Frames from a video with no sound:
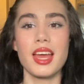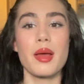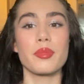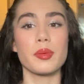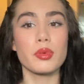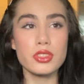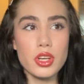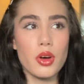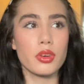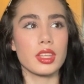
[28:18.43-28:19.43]
people
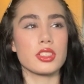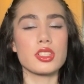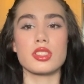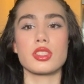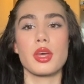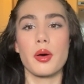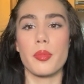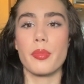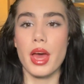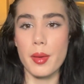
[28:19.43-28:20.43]
joke that she's the
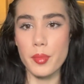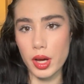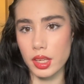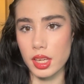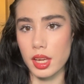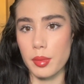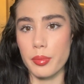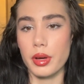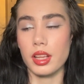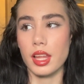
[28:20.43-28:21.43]
pet monkey,
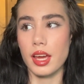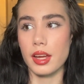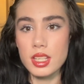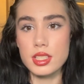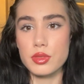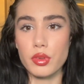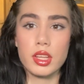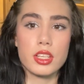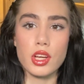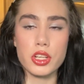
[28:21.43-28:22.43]
but like she's fully
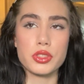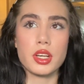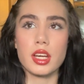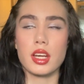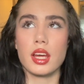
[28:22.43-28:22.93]
indoctrinated.